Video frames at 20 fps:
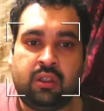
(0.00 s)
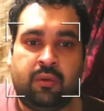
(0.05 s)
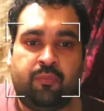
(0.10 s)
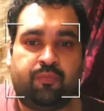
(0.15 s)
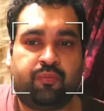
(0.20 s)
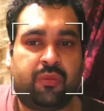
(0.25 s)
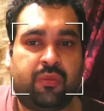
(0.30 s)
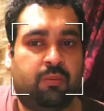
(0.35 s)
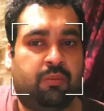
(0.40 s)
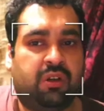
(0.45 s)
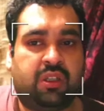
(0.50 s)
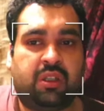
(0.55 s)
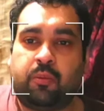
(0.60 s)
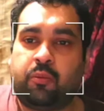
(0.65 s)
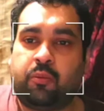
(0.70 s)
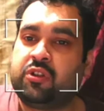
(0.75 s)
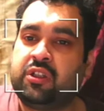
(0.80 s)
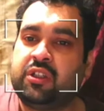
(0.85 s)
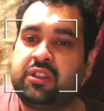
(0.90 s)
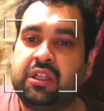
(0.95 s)
but the
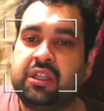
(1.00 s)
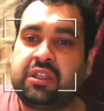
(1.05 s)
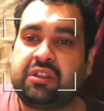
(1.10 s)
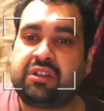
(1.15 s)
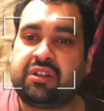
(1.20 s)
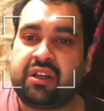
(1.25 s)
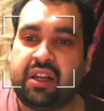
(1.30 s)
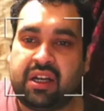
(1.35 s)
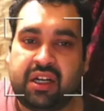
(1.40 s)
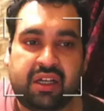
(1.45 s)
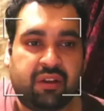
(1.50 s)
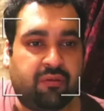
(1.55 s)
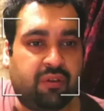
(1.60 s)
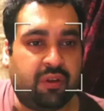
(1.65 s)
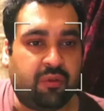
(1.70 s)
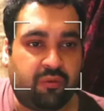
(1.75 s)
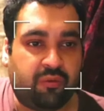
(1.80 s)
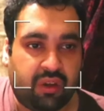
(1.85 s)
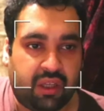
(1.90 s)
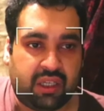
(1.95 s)
process is relatively
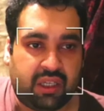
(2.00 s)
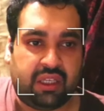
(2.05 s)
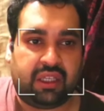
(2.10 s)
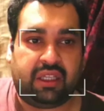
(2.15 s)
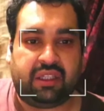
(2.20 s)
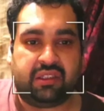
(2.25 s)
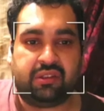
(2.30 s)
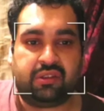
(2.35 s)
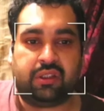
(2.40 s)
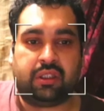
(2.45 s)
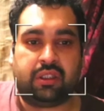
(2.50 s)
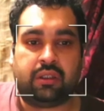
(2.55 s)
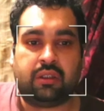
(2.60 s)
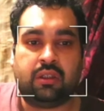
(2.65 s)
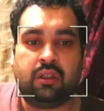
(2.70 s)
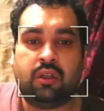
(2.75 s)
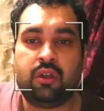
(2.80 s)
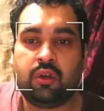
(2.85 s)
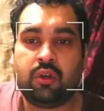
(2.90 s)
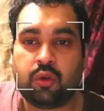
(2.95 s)
very easy
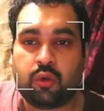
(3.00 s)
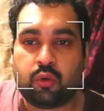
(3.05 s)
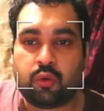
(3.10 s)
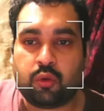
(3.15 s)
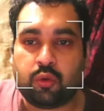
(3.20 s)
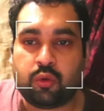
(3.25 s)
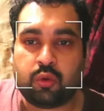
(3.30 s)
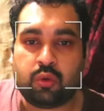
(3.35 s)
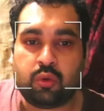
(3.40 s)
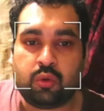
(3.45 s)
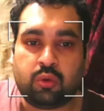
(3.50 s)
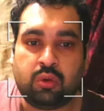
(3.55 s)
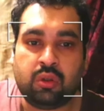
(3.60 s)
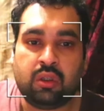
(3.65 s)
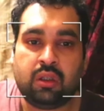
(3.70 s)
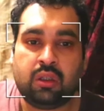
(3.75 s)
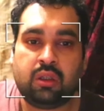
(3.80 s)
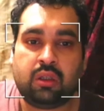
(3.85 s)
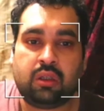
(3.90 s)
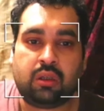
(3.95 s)
to
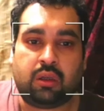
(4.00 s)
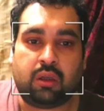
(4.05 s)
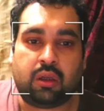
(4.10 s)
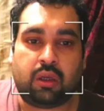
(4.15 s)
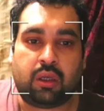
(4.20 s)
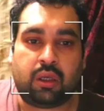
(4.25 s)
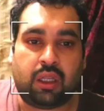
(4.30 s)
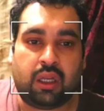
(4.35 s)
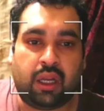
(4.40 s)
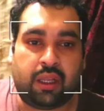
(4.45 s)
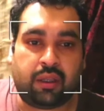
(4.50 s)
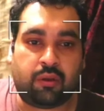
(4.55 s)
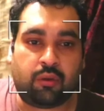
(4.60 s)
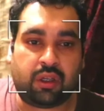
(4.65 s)
like you can